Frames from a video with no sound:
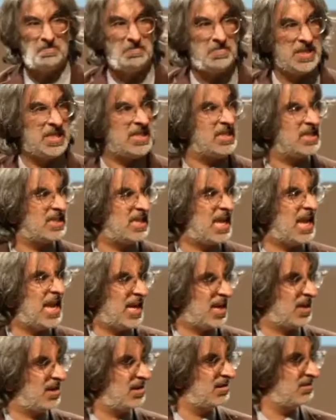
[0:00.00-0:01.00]
but it
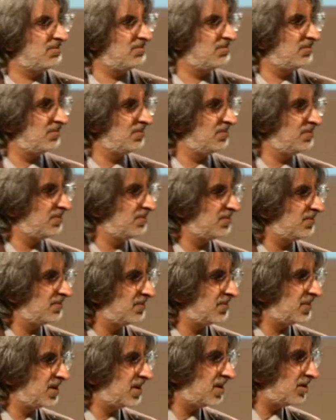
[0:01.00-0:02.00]
stank.
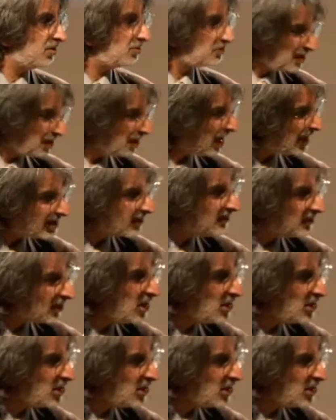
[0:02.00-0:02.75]
You know, lots of